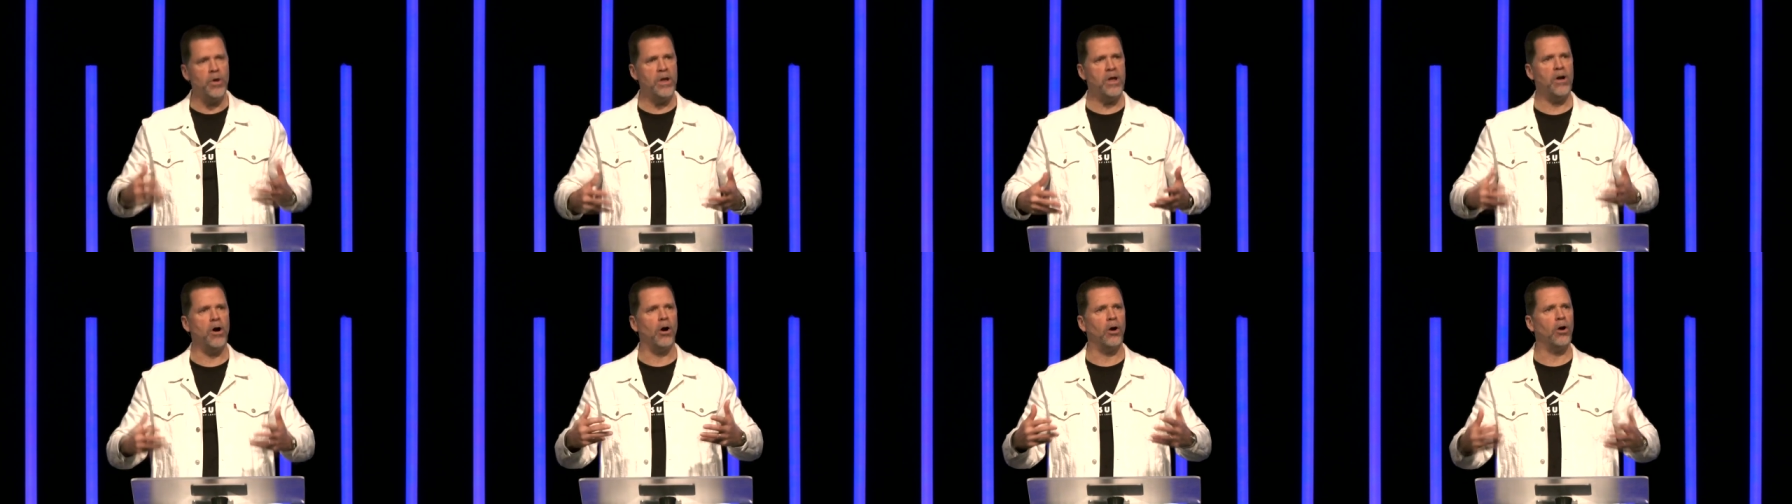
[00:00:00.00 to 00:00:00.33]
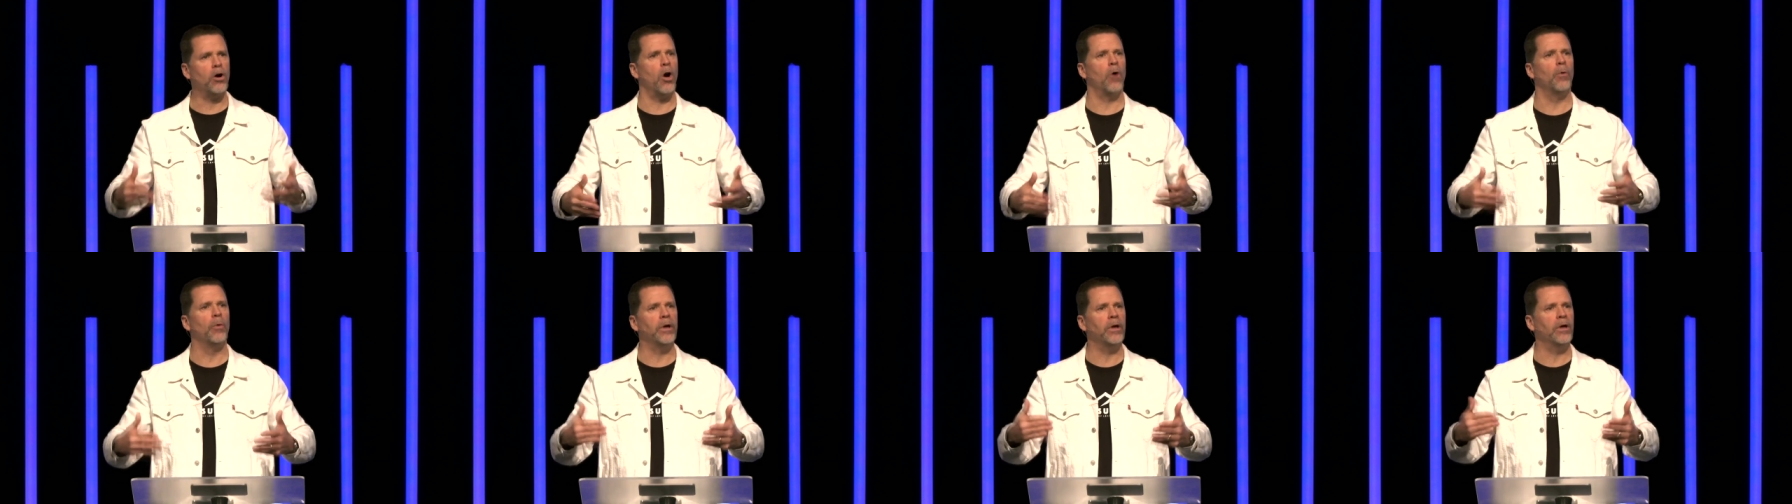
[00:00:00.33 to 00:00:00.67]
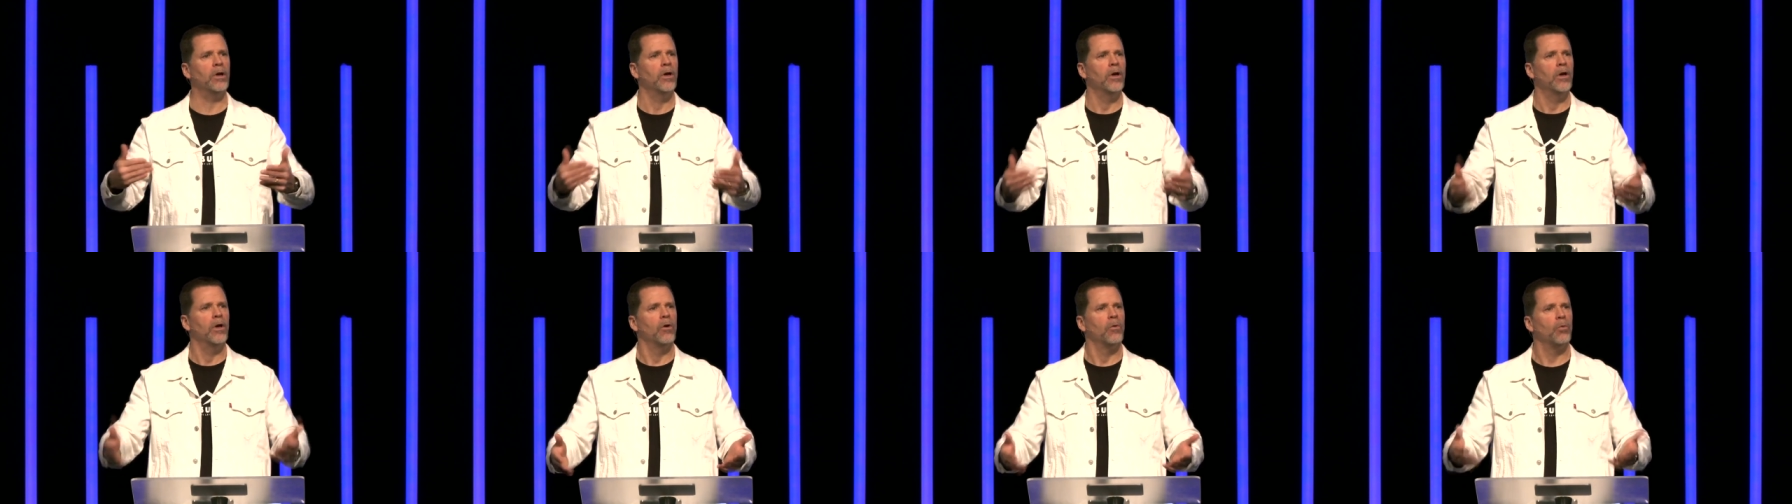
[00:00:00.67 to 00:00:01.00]
We are
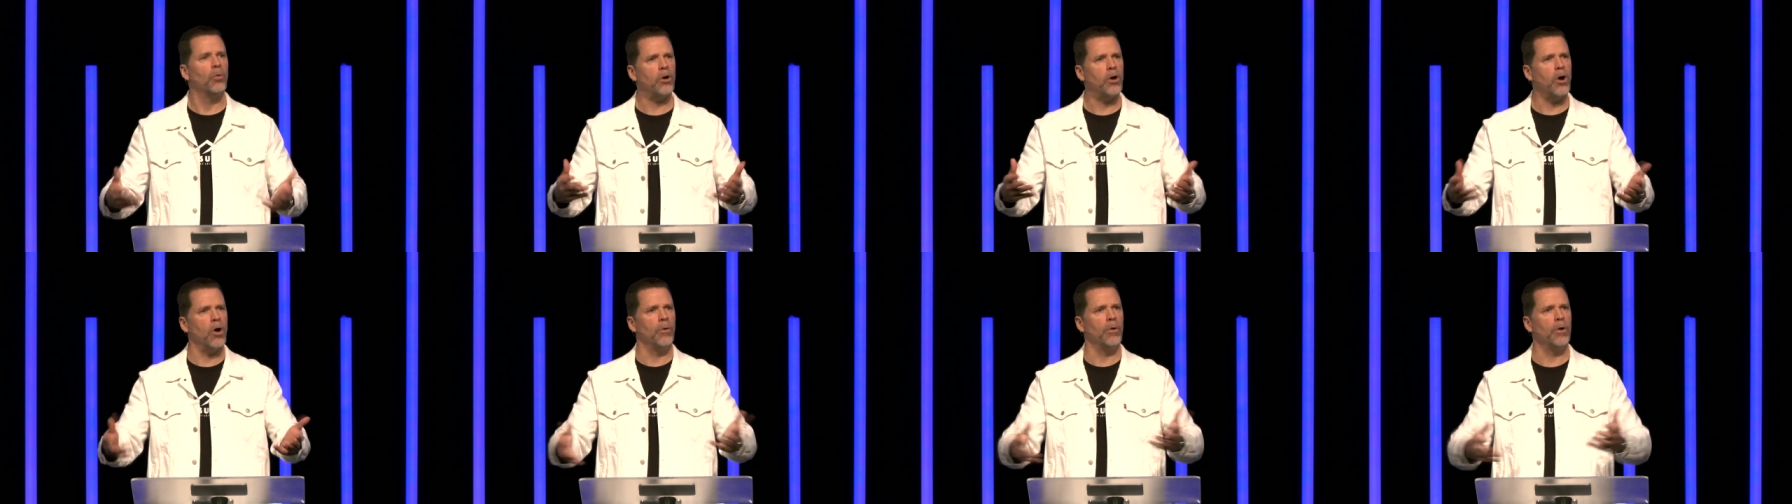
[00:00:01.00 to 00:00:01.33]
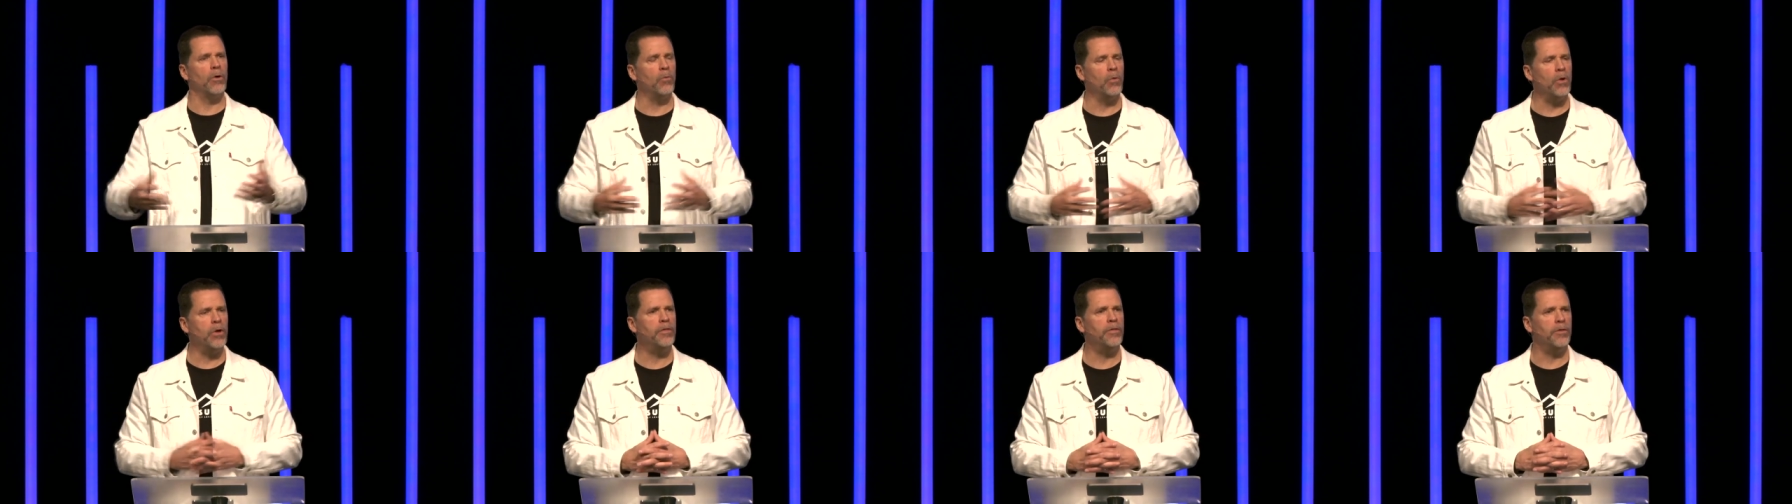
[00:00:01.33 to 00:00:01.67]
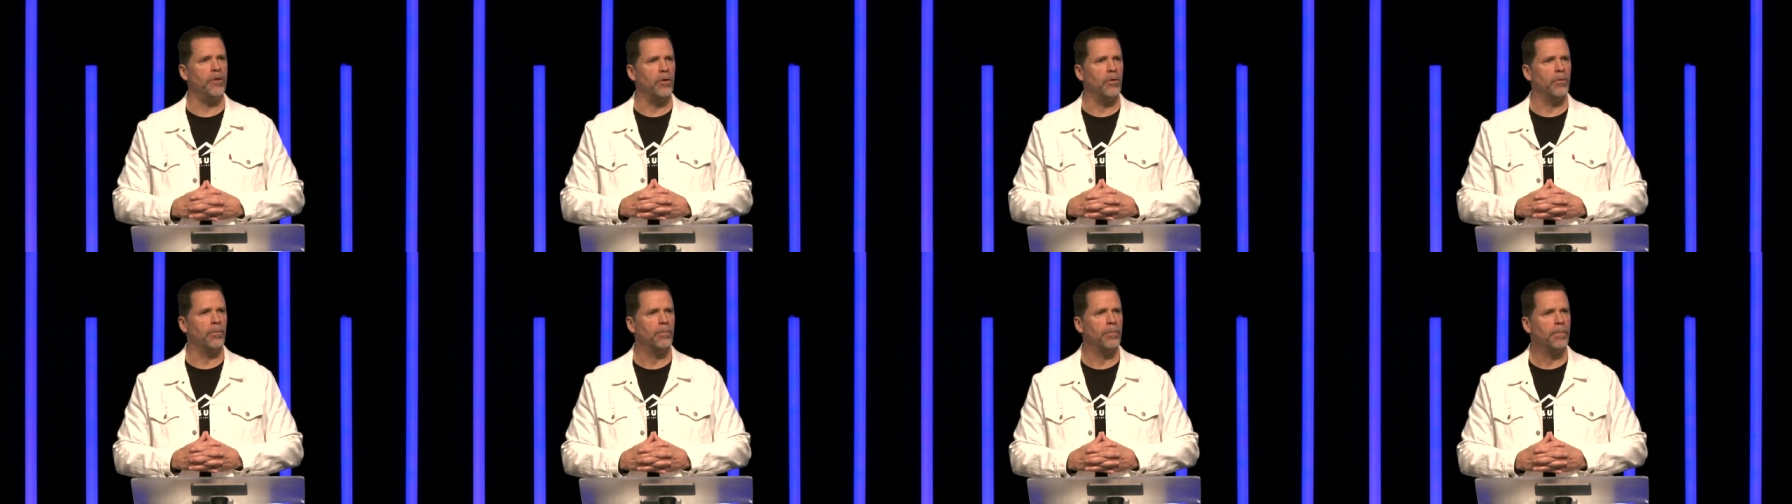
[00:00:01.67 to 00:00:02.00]
going, we're going
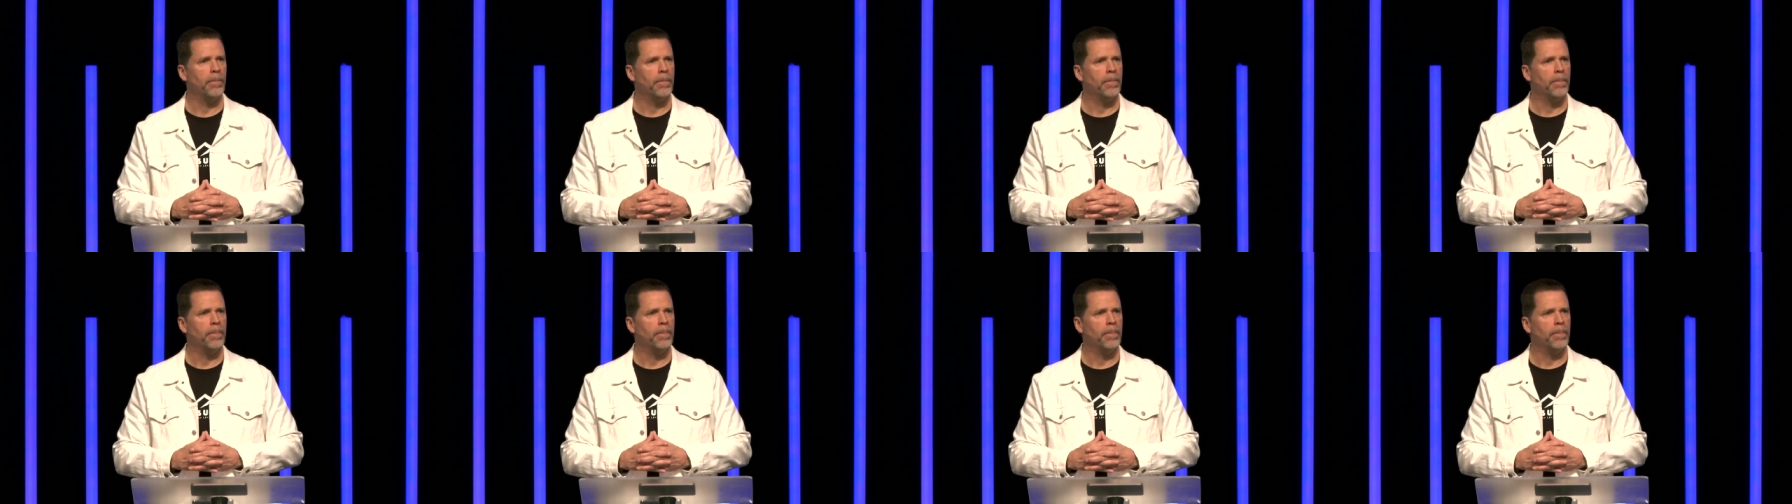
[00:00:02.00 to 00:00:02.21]
with you.